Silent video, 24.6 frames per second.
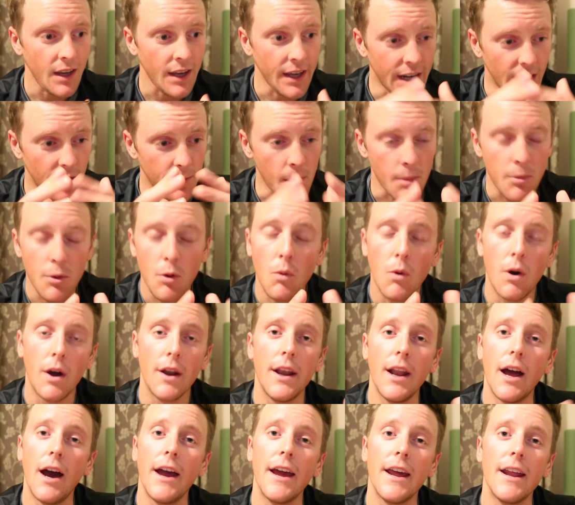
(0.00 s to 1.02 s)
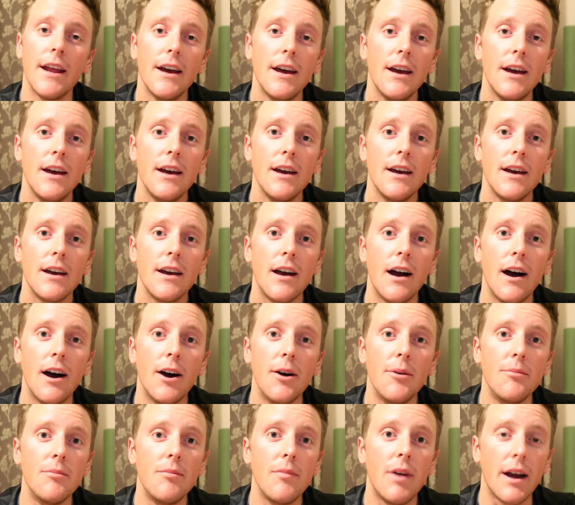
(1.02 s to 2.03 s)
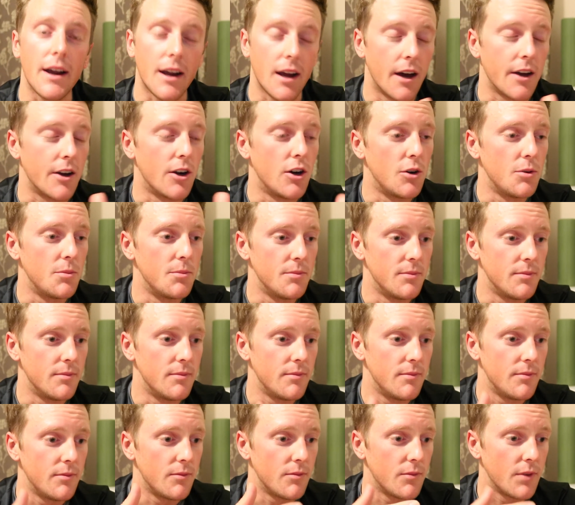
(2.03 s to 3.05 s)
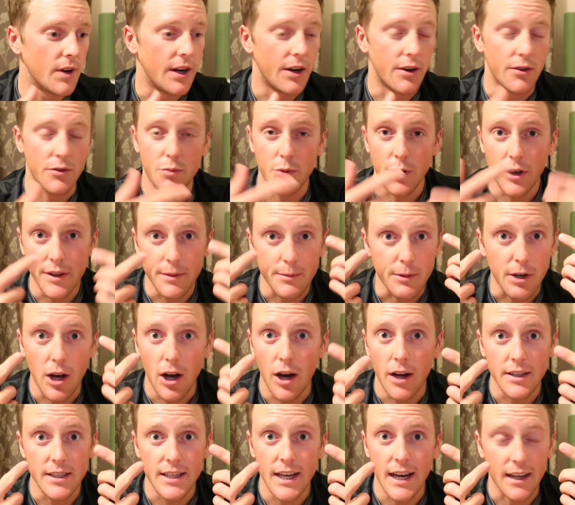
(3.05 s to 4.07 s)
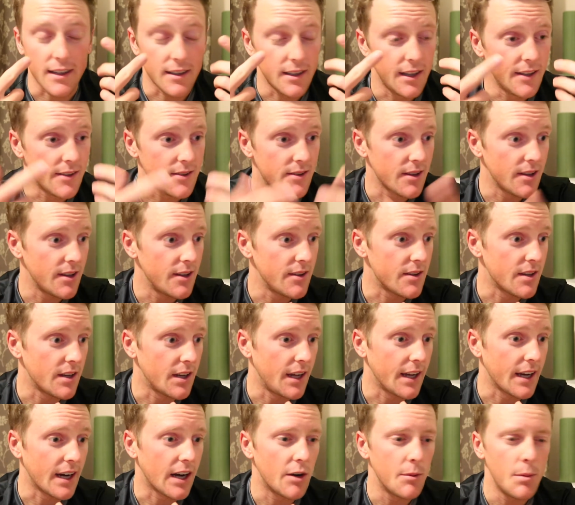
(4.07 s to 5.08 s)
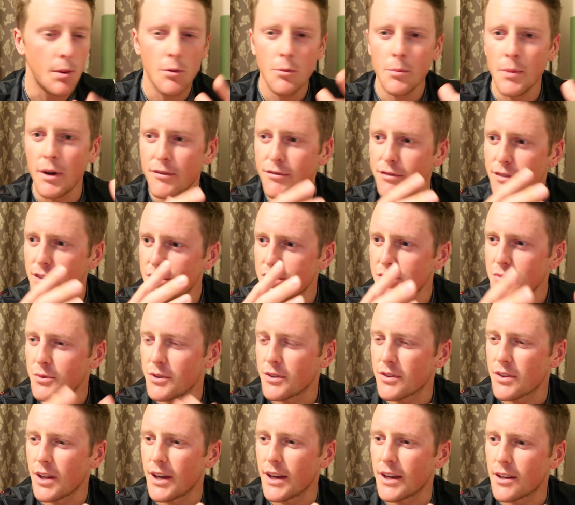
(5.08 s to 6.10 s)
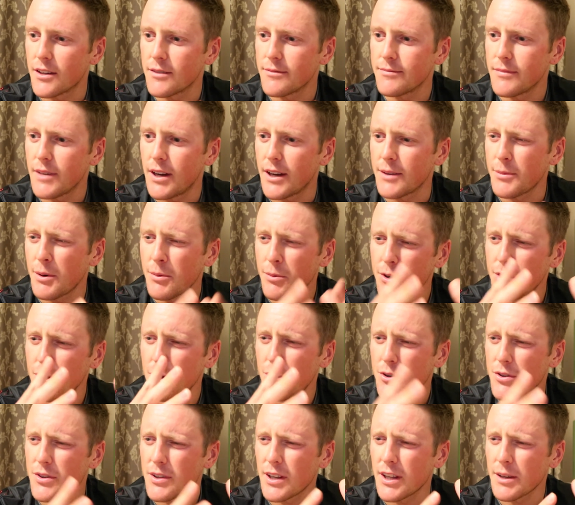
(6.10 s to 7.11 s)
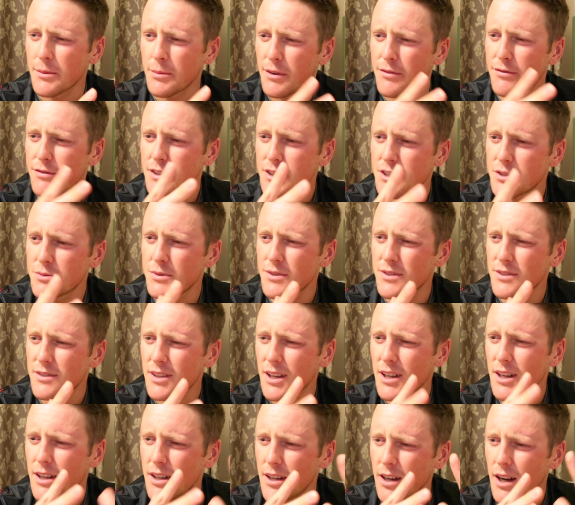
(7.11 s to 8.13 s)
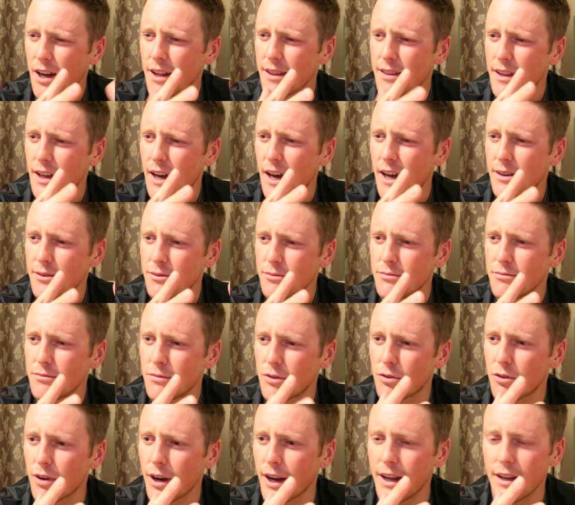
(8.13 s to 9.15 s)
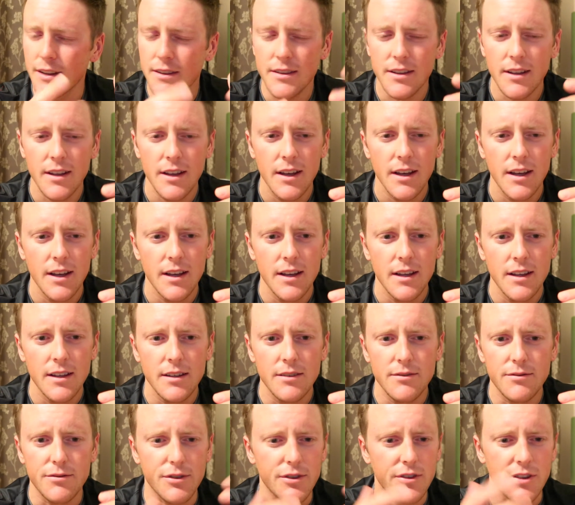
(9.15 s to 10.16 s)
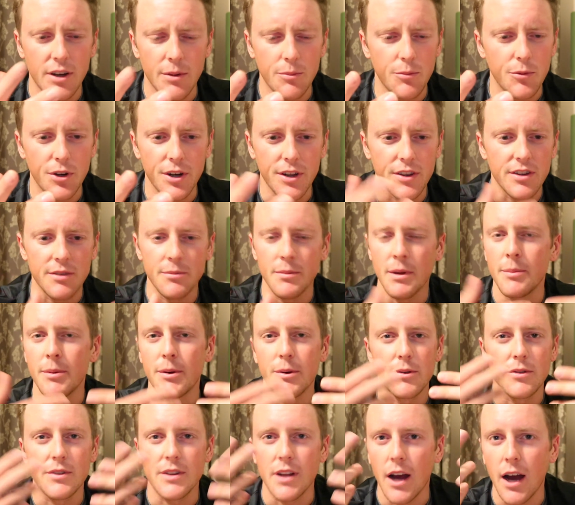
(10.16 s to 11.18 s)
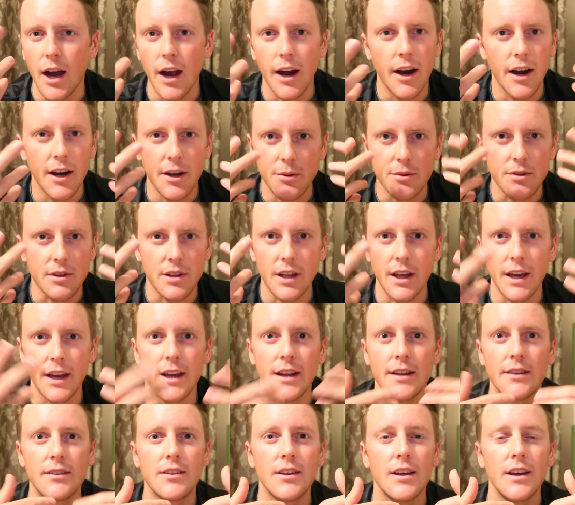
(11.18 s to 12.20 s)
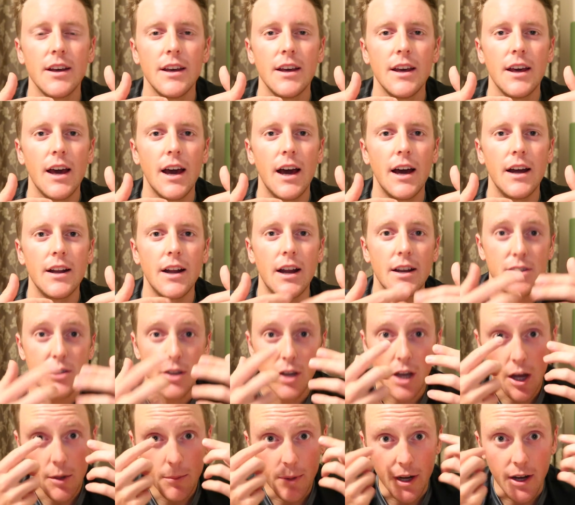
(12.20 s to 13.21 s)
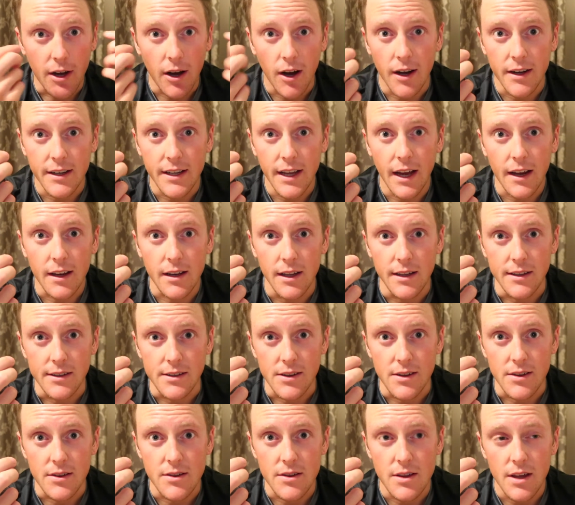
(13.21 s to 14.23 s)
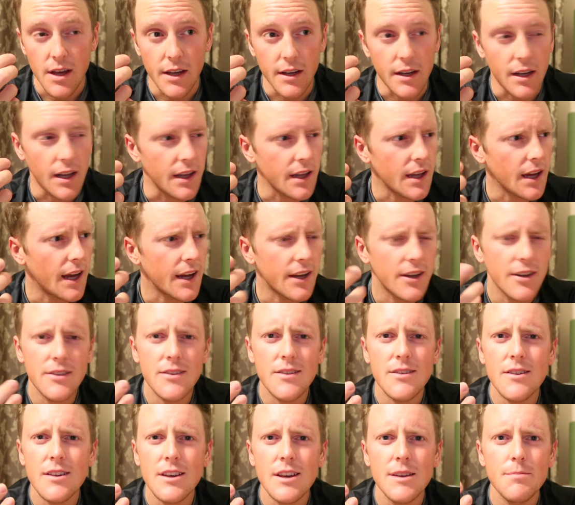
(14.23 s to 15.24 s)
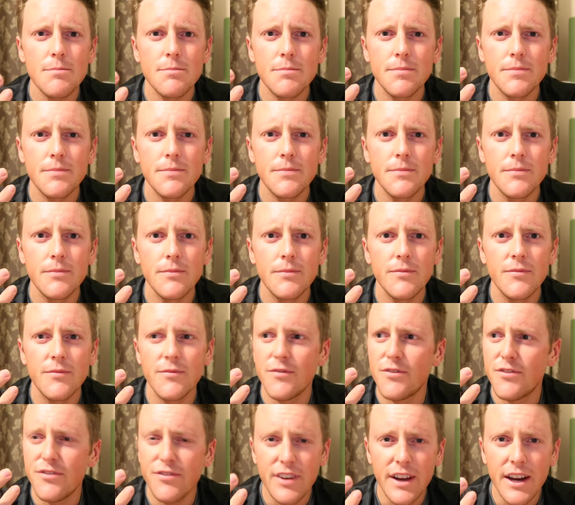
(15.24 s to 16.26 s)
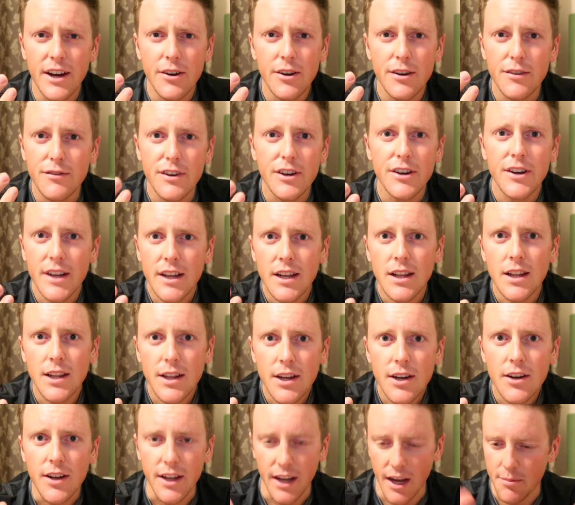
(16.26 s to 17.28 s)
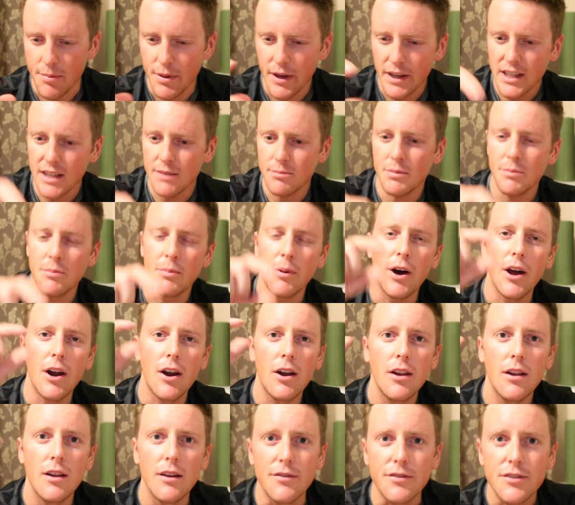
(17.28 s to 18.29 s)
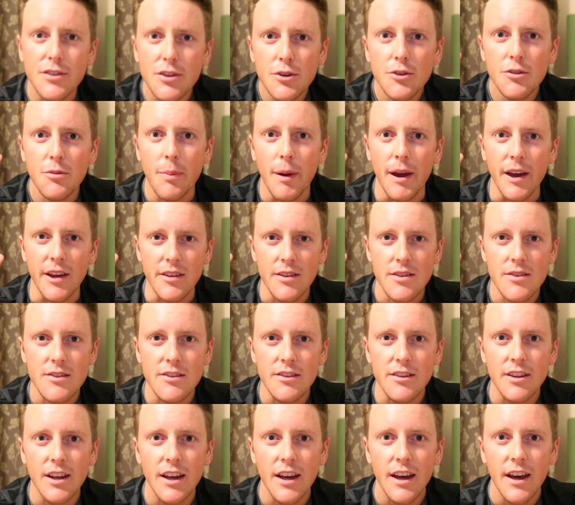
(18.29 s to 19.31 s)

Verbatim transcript: And I remember one night, um, I got home and I was wearing them contact lenses, and like I remember my vision was like, I remember noticing like my vision was kind of not that great. For some reason, maybe it was tired, it was late. I took out my contact lenses and like I could see very, very clearly. I picked up the bottle of toothpaste